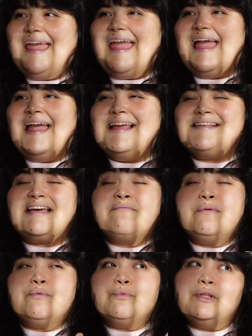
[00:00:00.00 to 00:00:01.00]
And I've
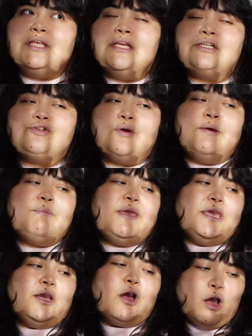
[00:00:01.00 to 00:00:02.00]
been really enjoying
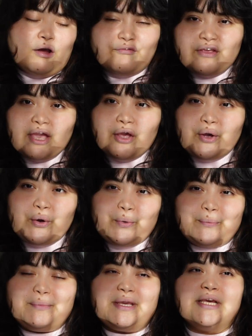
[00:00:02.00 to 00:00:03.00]
making coffee at
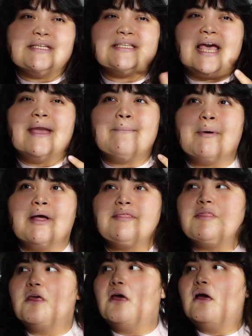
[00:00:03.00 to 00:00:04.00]
home because I
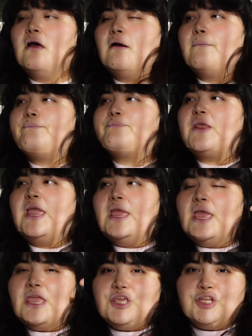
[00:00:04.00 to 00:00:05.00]
bought the
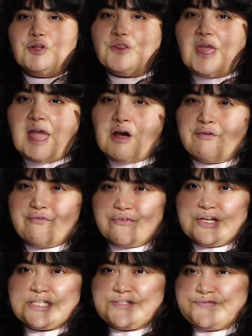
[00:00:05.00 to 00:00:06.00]
you know, the
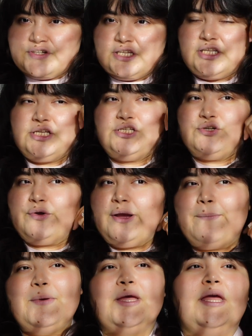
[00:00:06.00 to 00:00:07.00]
Alfred's vanilla
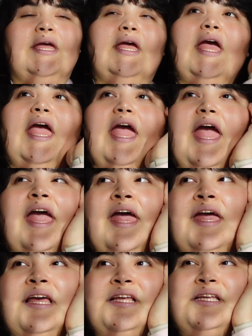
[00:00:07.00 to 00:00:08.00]
syrup.
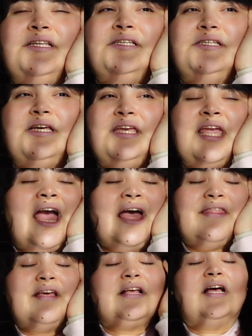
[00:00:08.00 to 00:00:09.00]
And
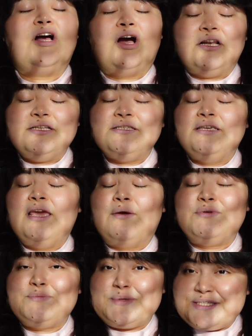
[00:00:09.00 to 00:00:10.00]
yeah, that honestly, I
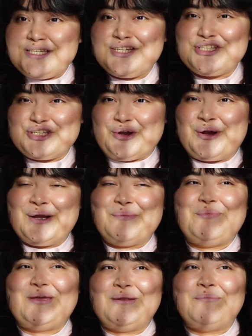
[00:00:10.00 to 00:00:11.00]
was missing the
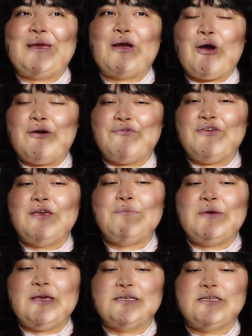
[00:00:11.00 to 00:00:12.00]
syrup in my coffee
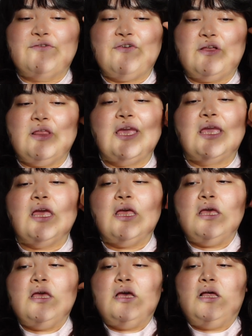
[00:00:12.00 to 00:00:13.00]
because I felt like
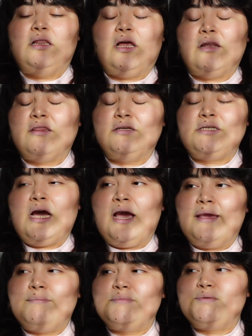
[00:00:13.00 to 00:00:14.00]
a lot of the
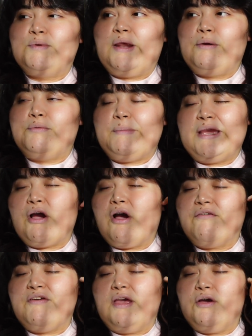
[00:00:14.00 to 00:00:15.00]
times when I would make
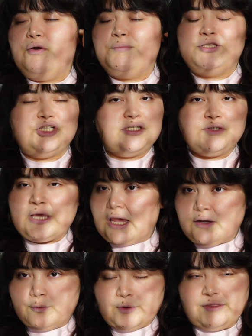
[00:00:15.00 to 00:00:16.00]
coffee at home and just
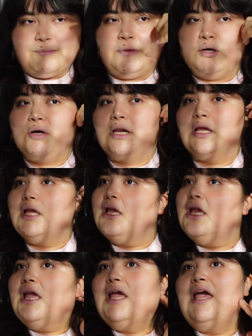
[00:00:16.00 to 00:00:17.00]
add it with milk,
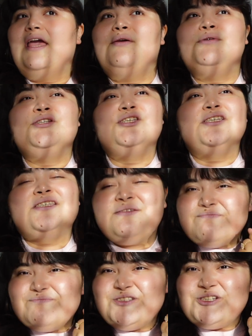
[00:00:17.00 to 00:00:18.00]
it was
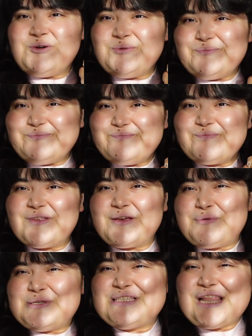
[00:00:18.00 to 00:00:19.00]
just, you know,
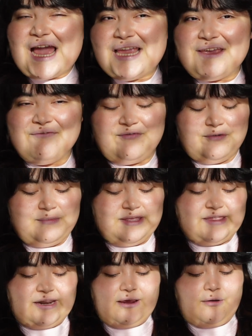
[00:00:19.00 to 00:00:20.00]
it was lacking for me,
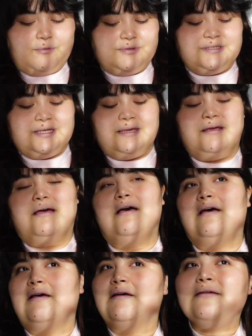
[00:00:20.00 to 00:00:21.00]
that I was like,
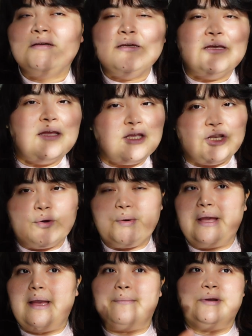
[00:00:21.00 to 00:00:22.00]
you know
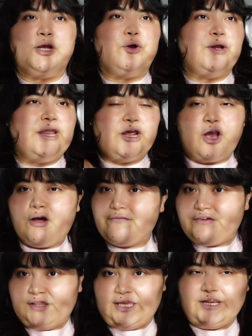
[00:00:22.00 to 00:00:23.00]
what, I'm gonna go get a
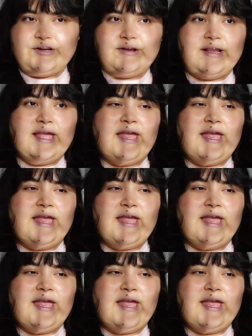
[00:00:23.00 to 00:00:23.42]
coffee later.